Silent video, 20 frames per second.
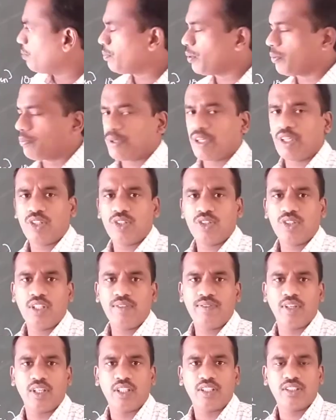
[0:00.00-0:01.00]
preparations of
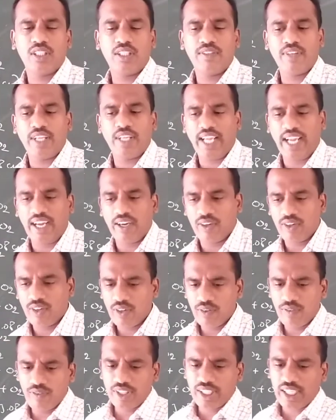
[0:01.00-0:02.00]
oxygen
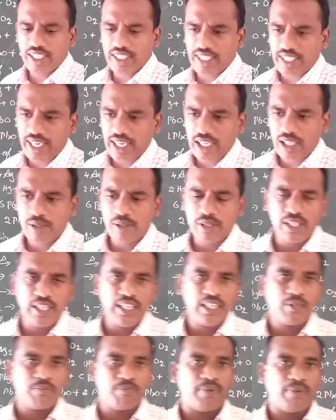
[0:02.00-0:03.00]
we can get
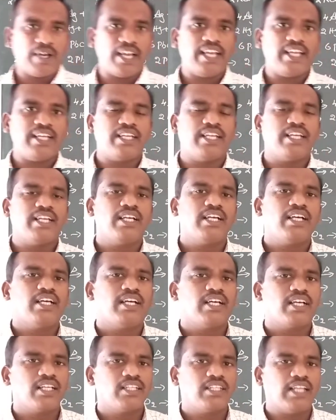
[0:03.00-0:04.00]
it by
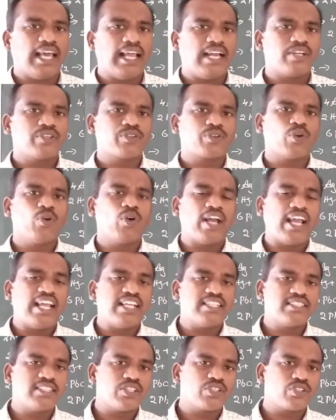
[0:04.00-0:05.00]
the
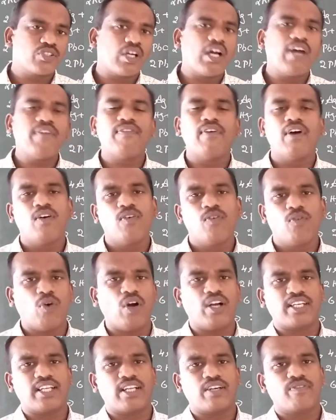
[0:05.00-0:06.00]
electrolysis of
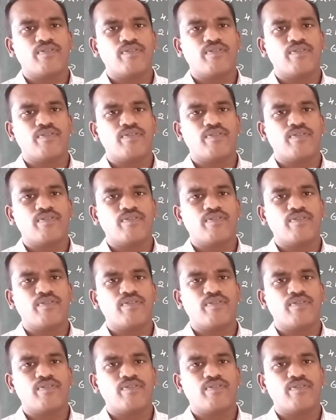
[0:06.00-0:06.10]
water.